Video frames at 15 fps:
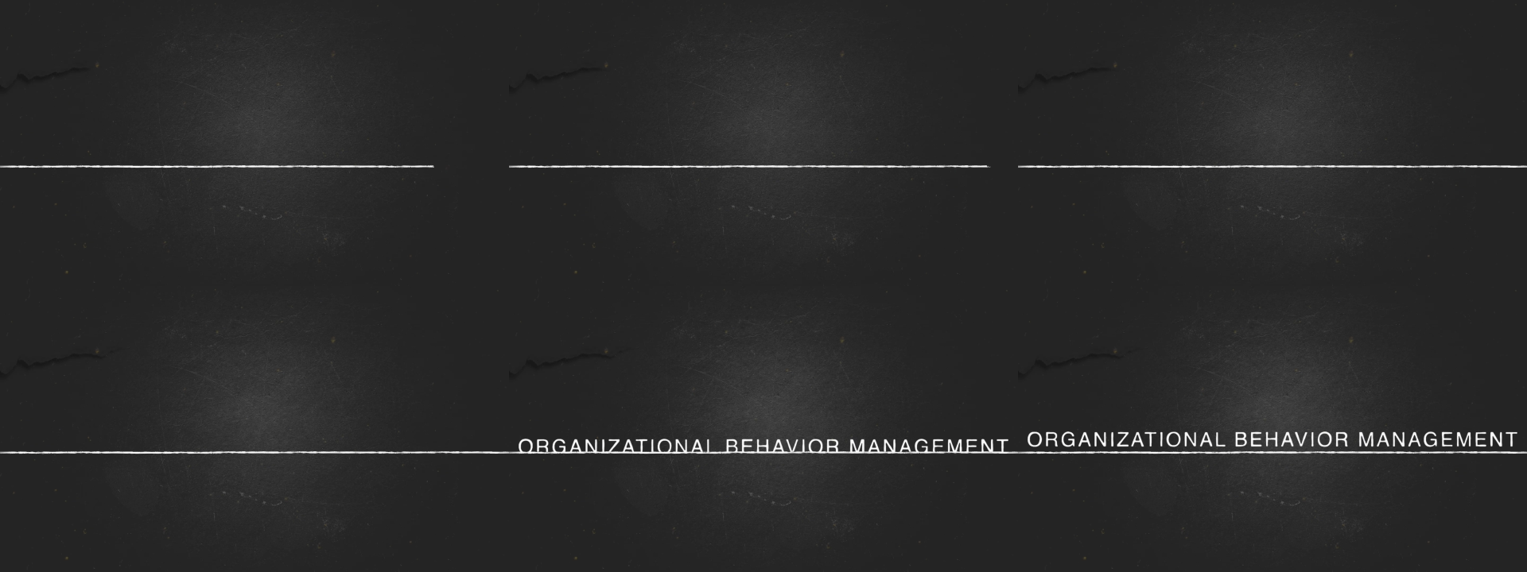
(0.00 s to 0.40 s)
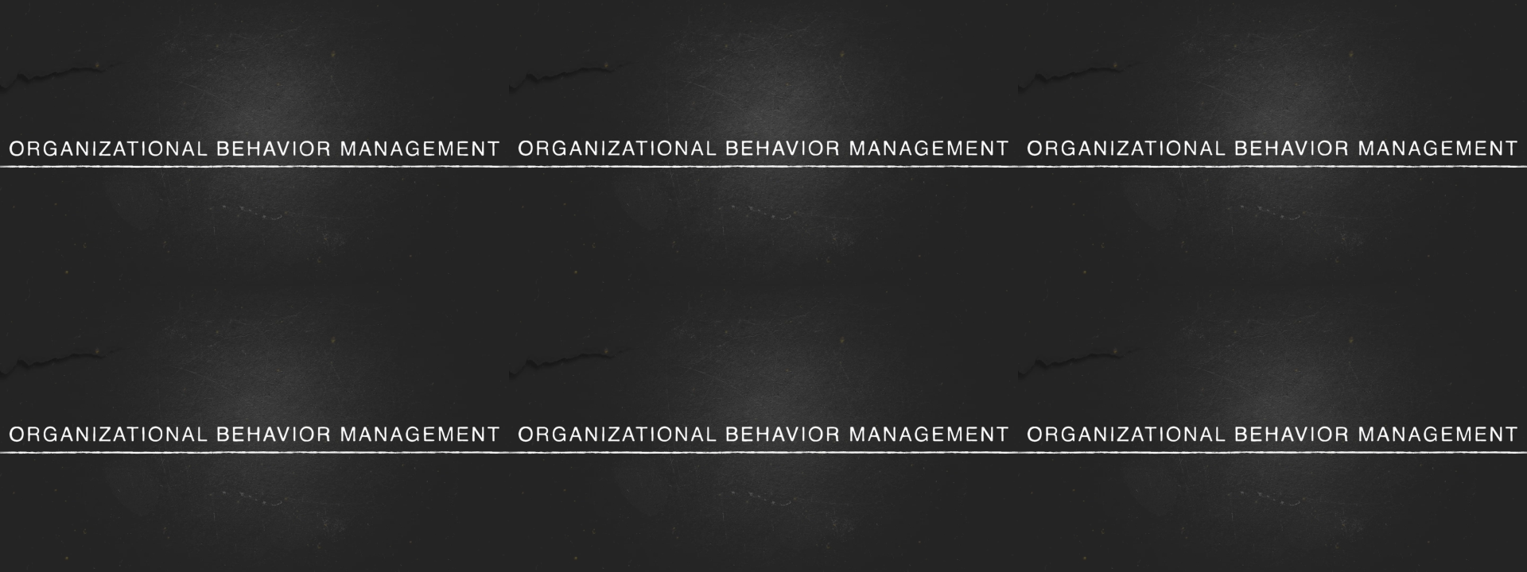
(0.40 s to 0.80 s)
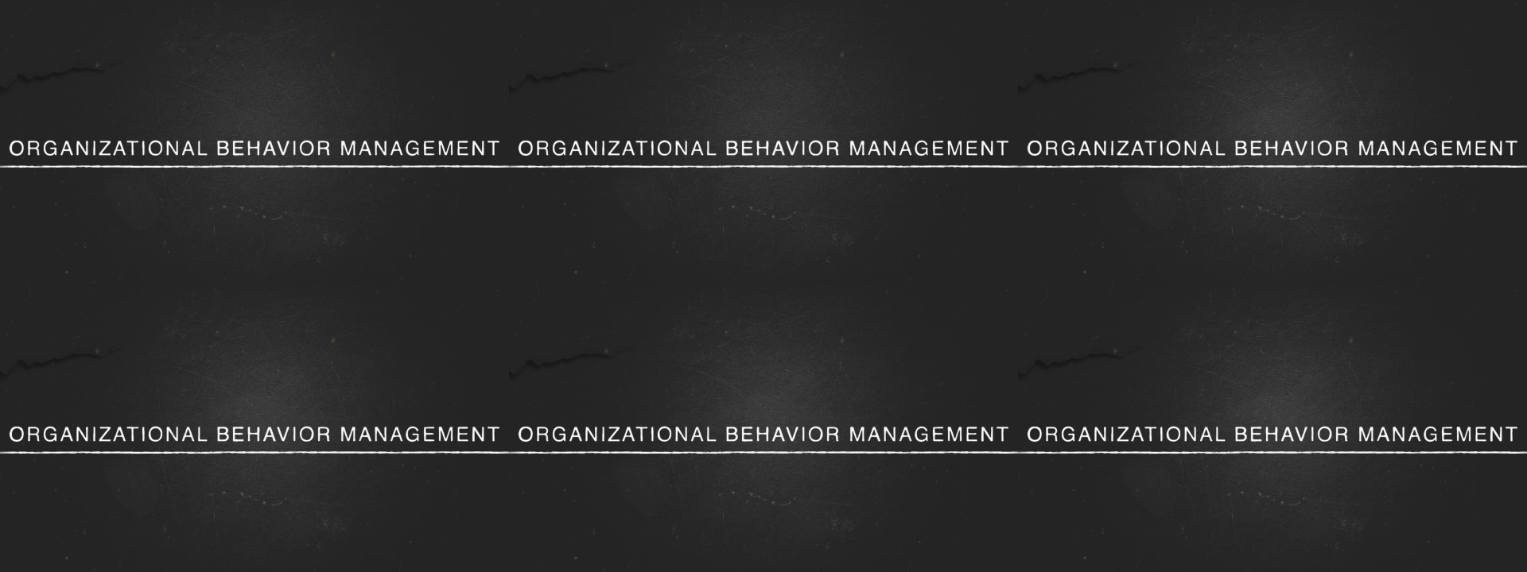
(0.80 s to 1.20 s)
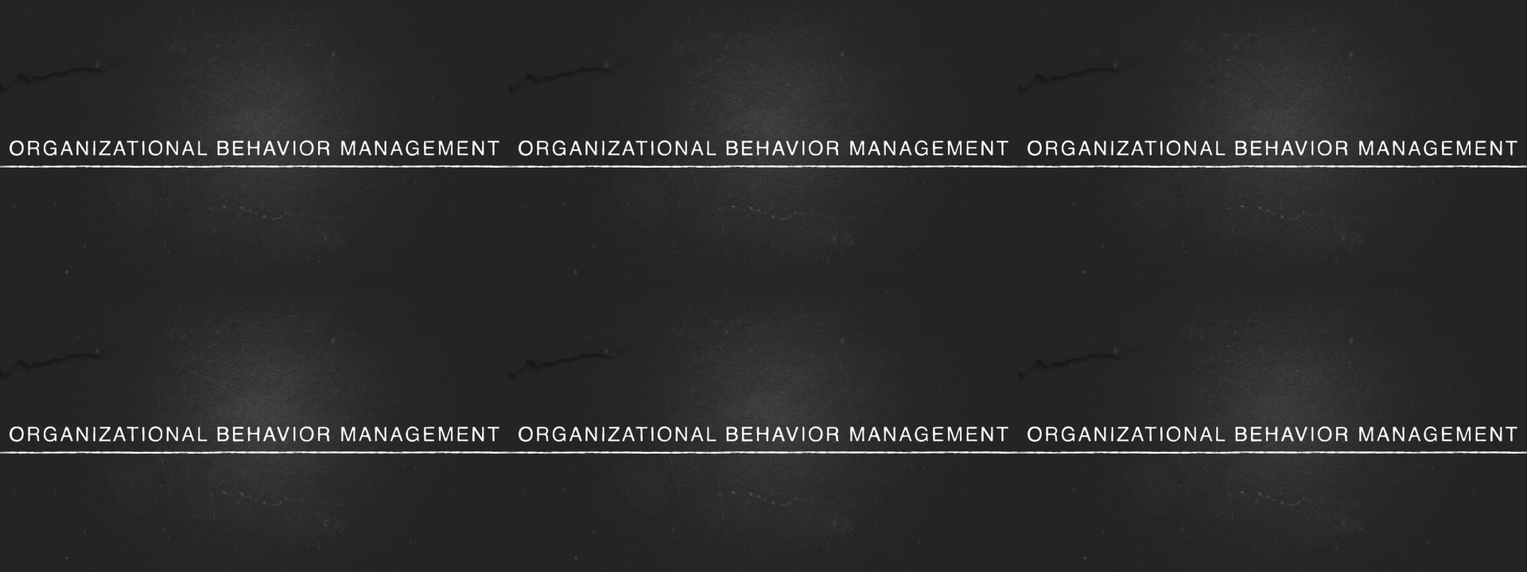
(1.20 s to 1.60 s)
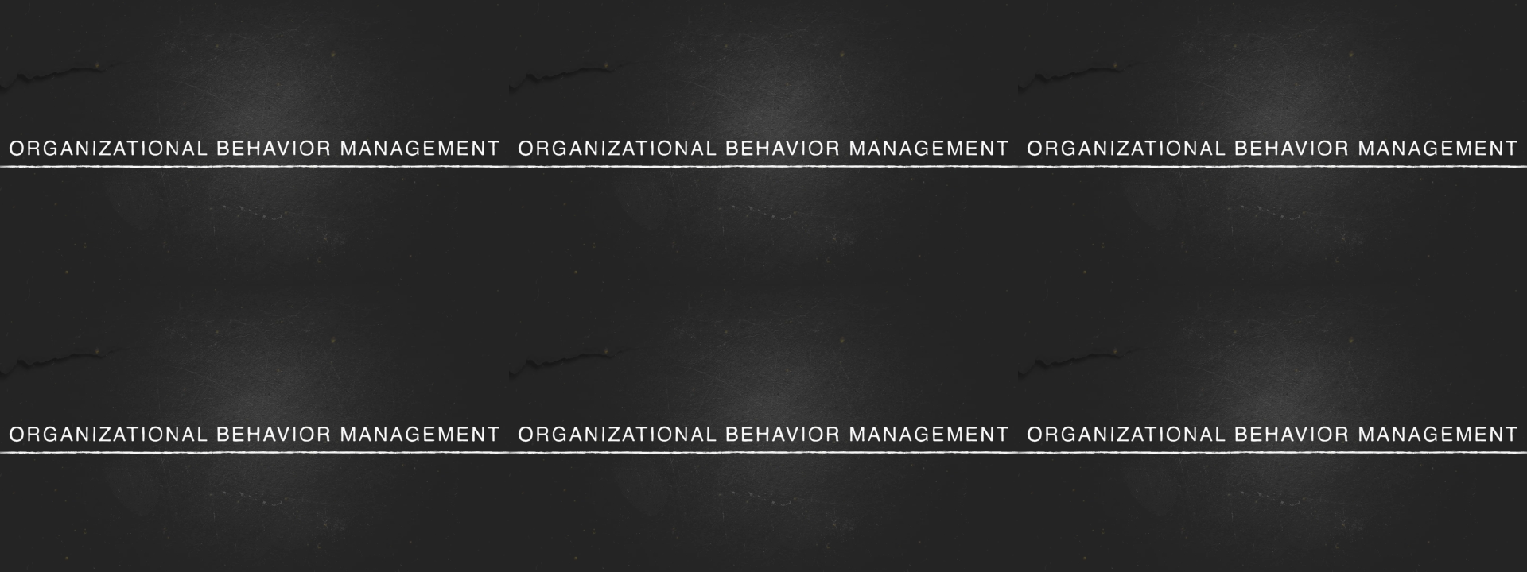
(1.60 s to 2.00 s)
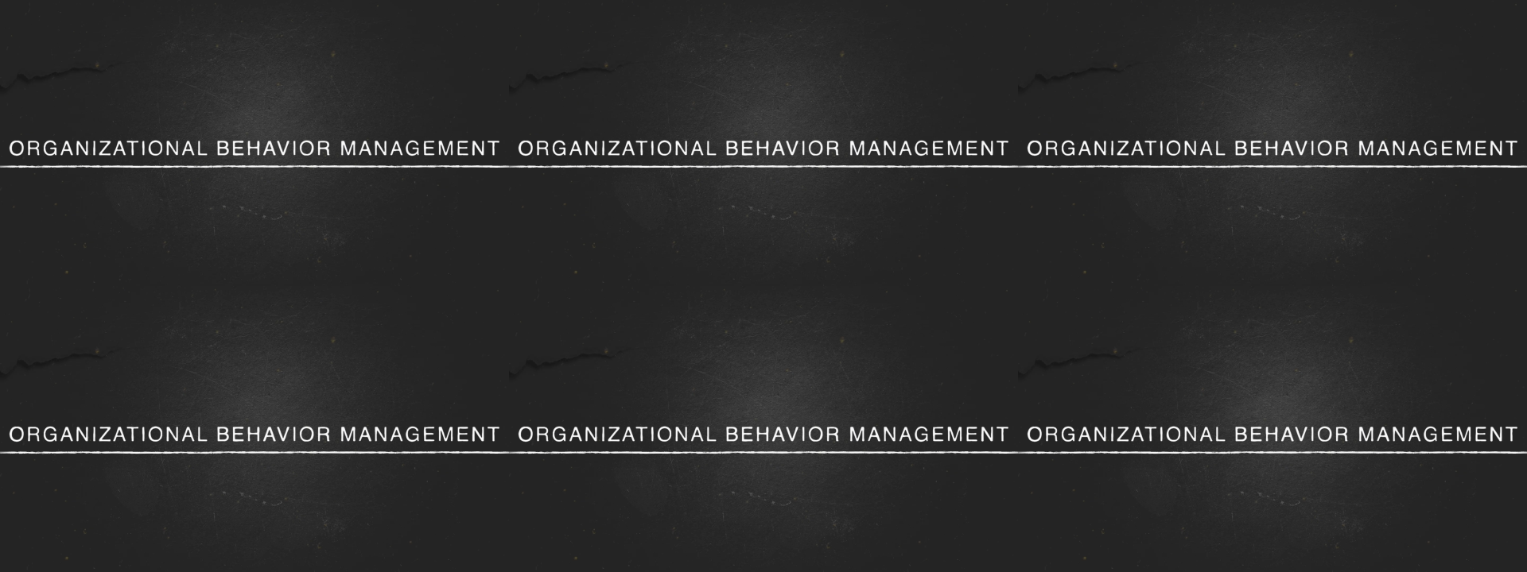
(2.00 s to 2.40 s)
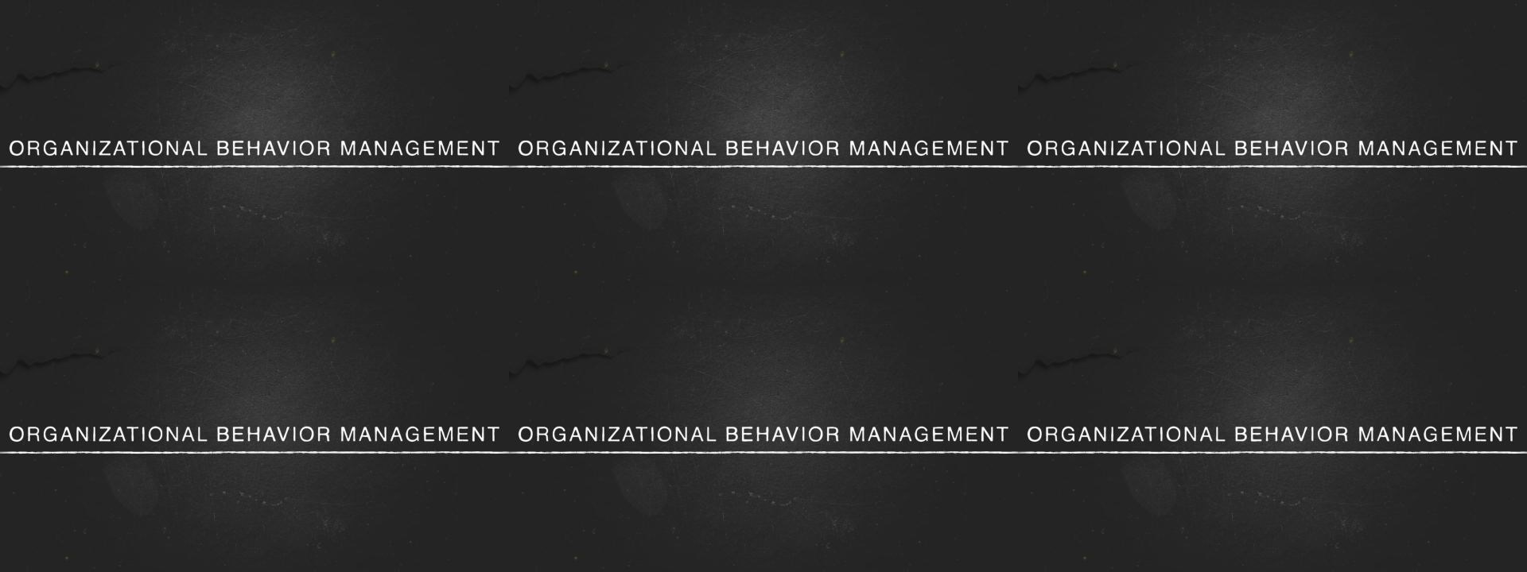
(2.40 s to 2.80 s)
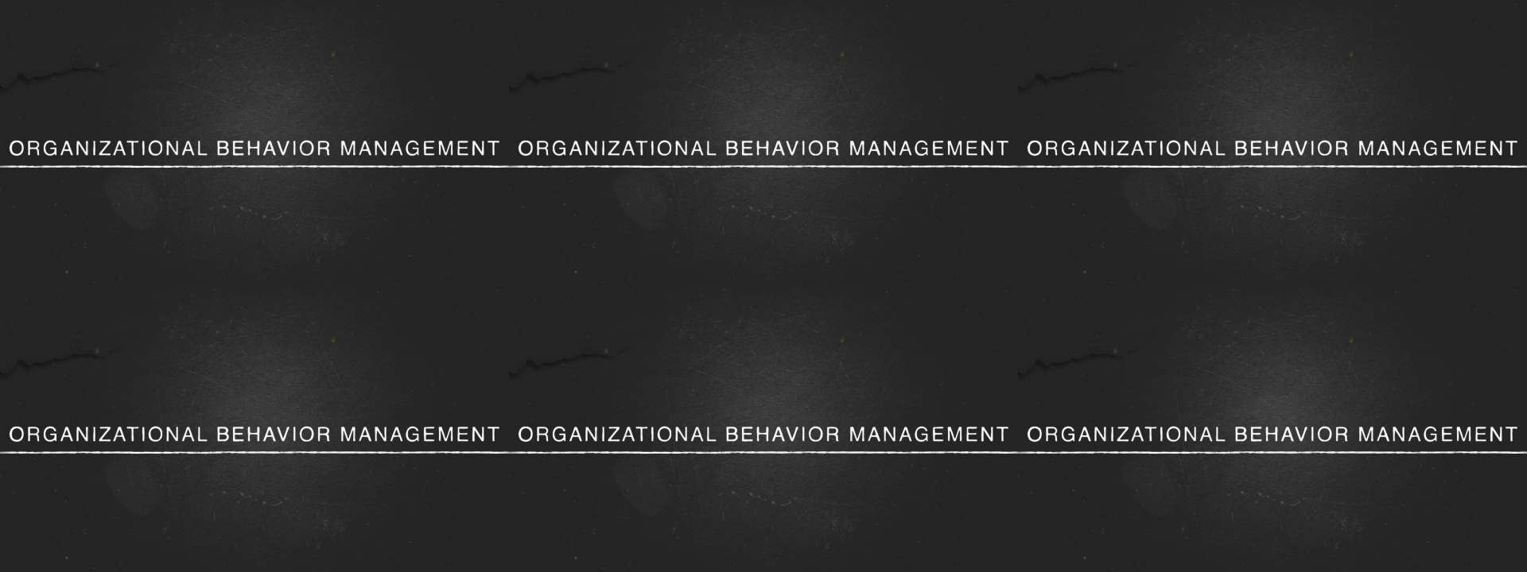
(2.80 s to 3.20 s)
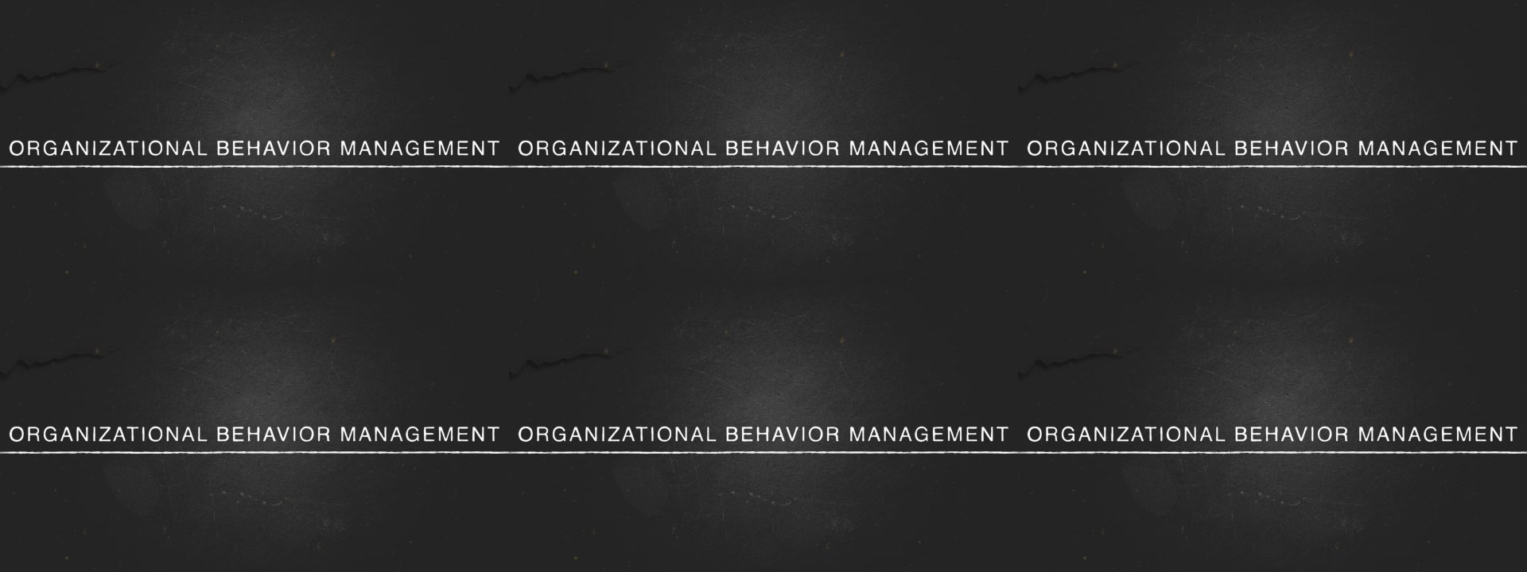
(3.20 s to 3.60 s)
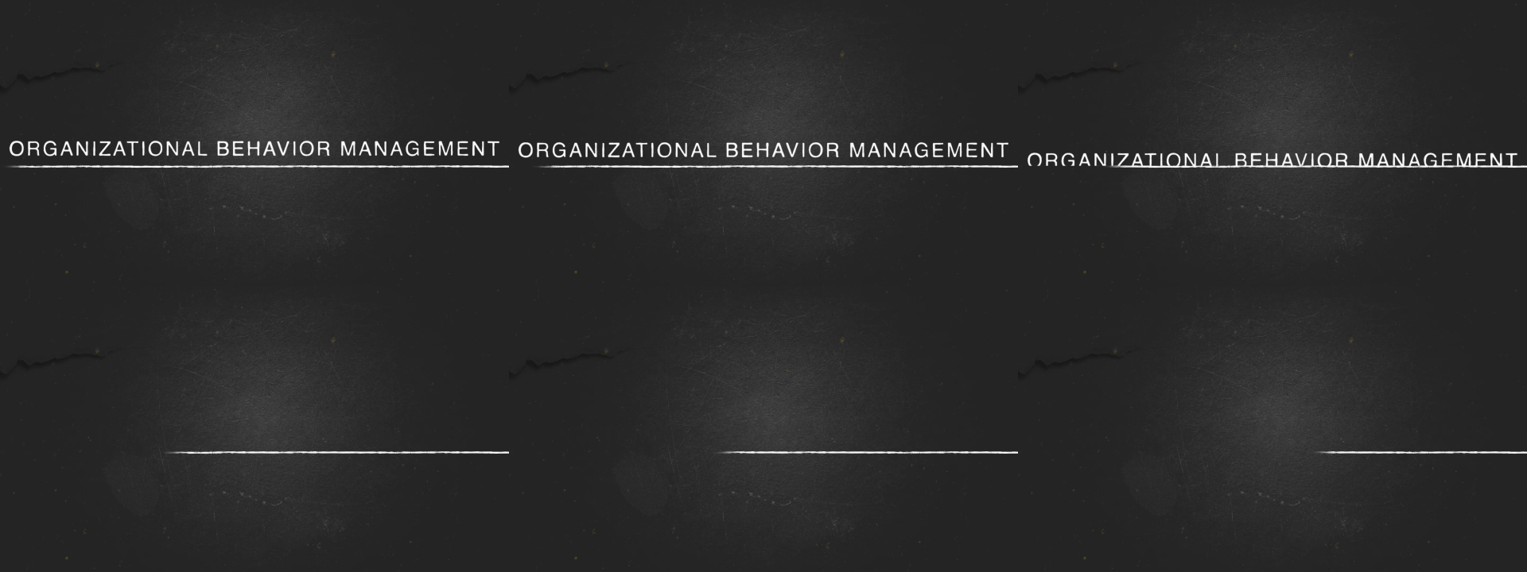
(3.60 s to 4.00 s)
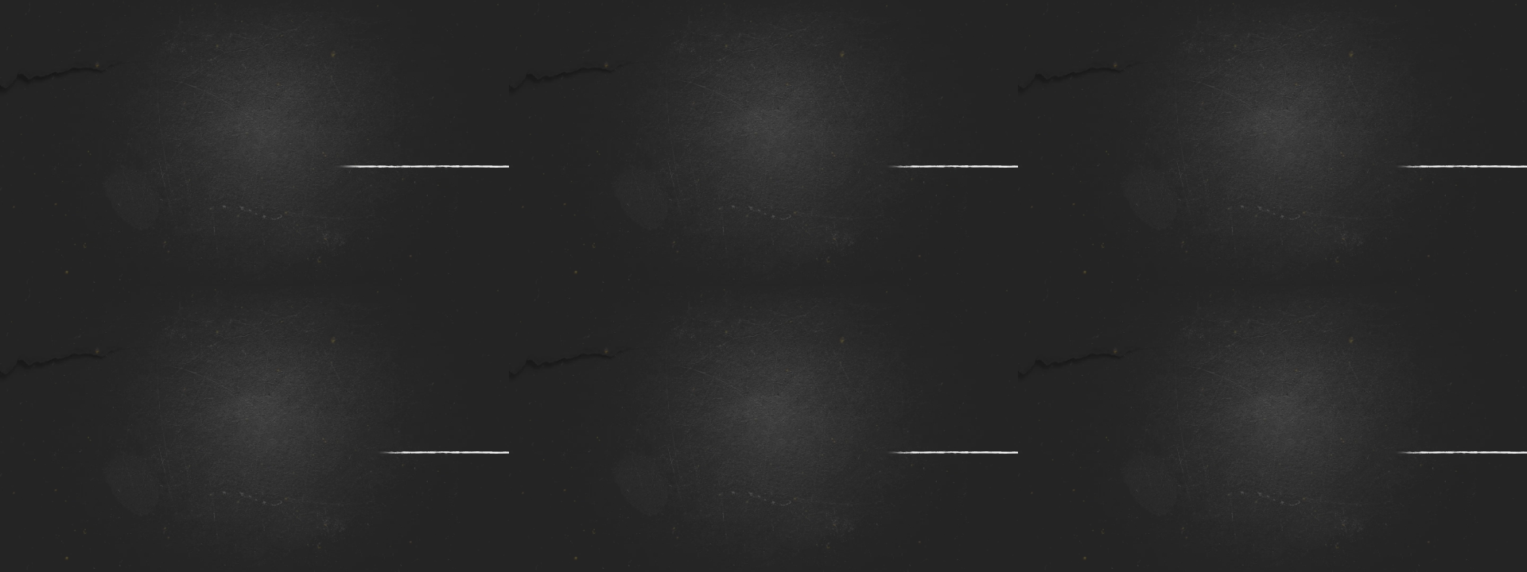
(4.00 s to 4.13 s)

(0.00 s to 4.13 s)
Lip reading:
Nobody's mouth can be seen.